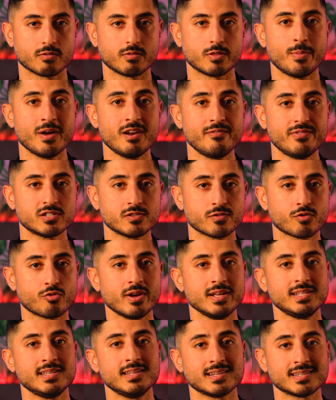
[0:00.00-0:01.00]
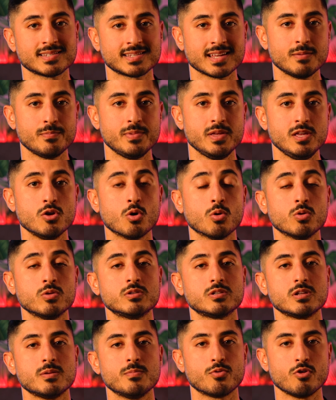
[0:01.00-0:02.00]
The benefits of creatine extend
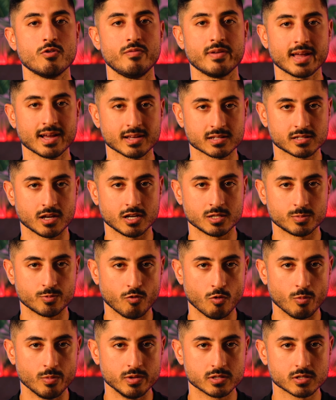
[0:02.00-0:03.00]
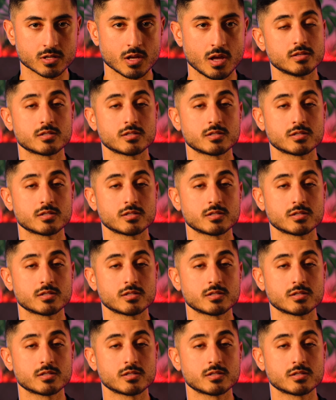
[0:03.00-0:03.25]
beyond improving exercise performance.